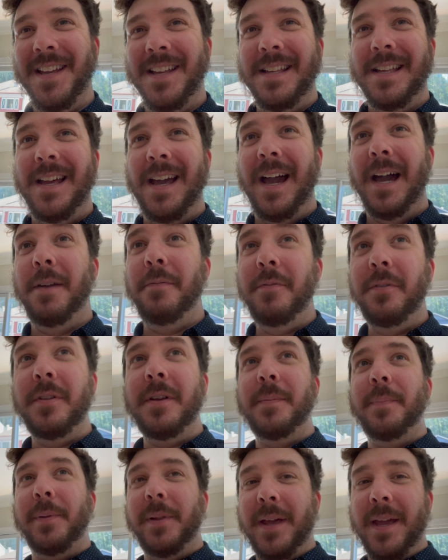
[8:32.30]
hadn't really
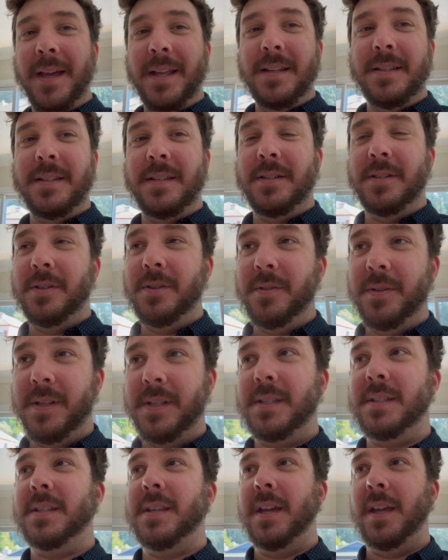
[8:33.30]
planned to do
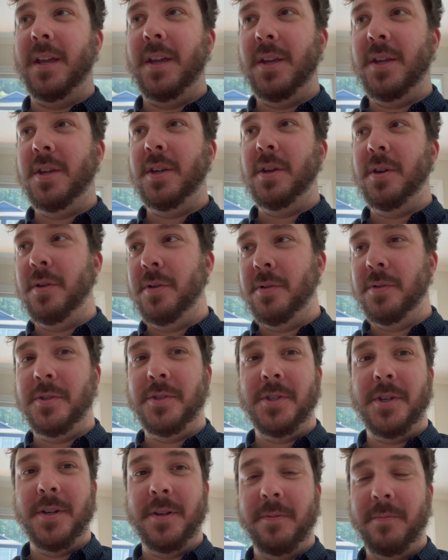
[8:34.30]
this like
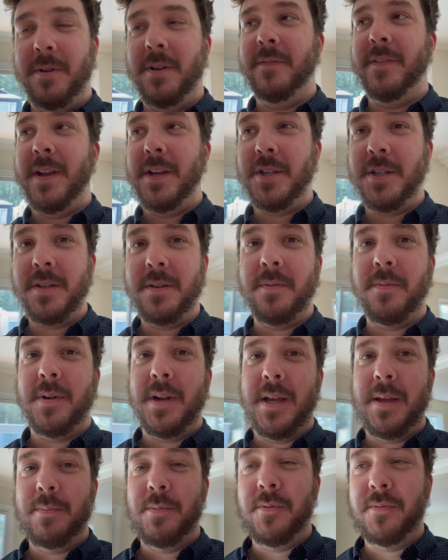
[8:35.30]
huge renovation when
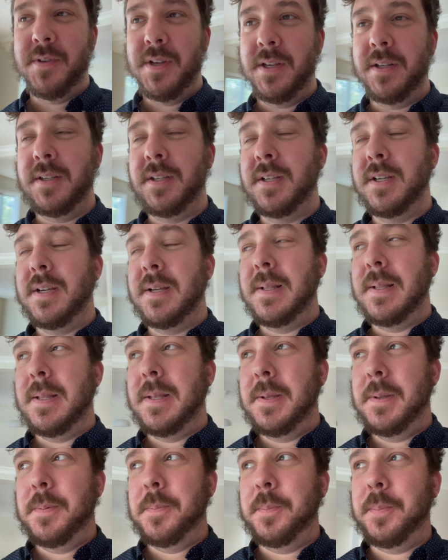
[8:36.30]
I moved in.
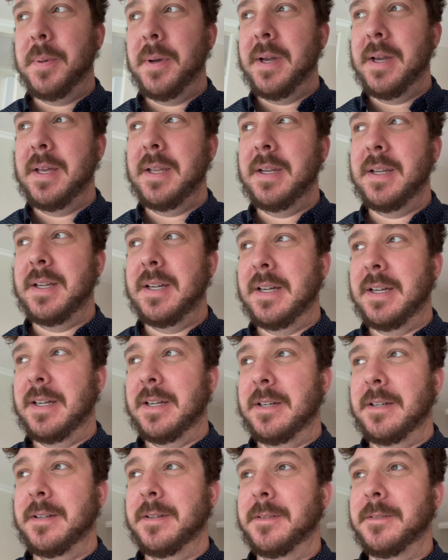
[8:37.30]
But
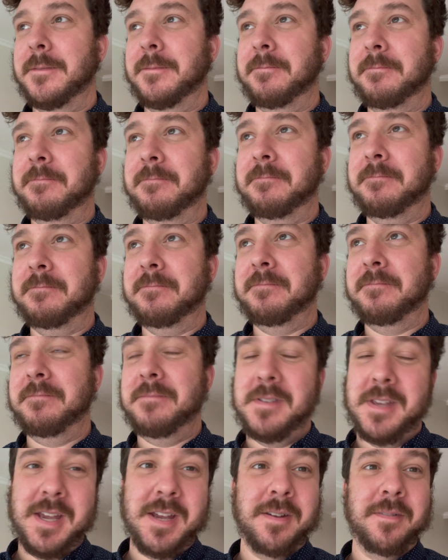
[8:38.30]

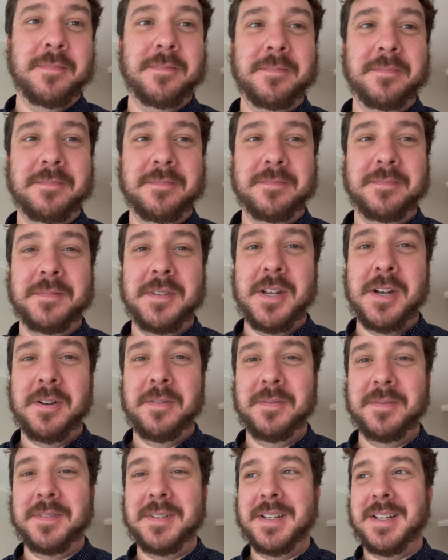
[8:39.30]
yeah, it
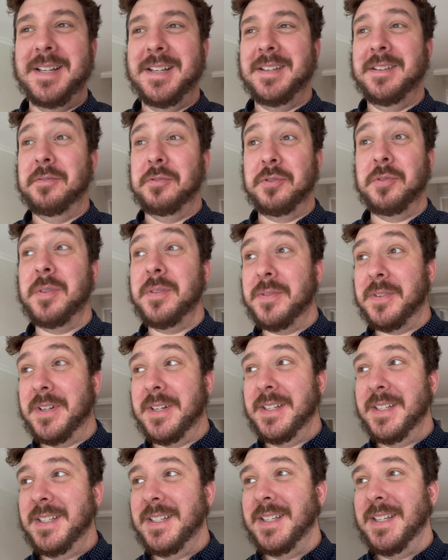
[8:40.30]
was really
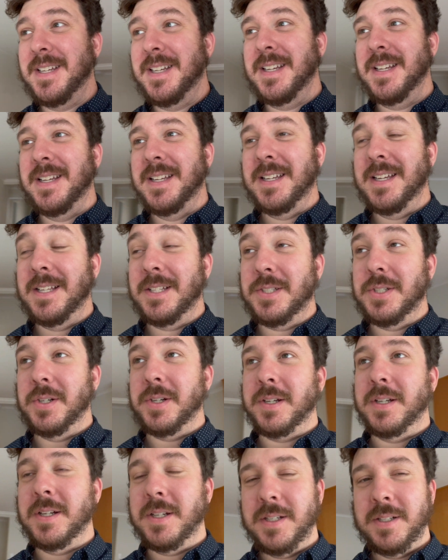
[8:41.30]
fun. It
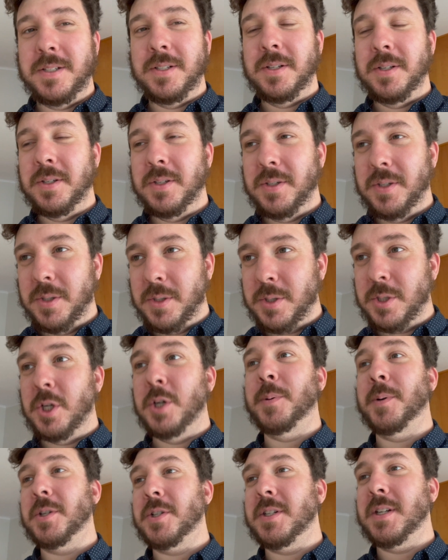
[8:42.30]
took so
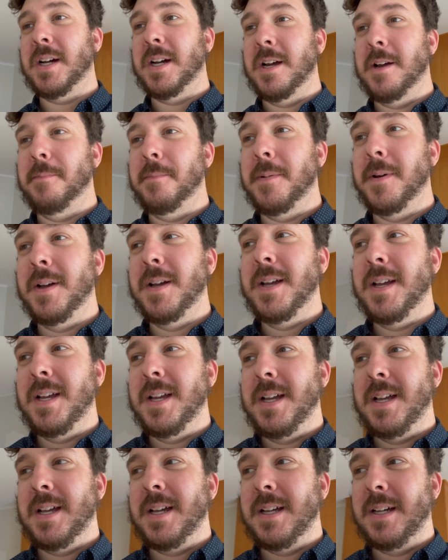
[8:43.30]
much time.
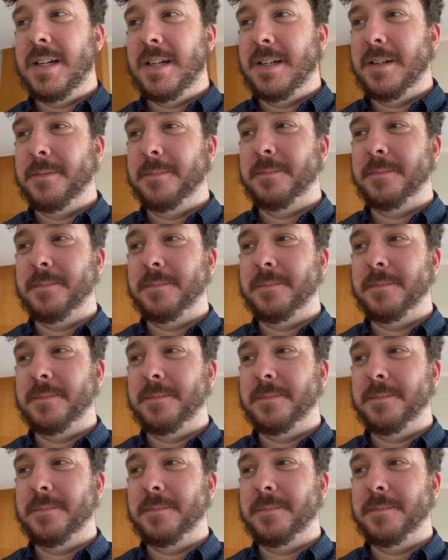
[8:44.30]
I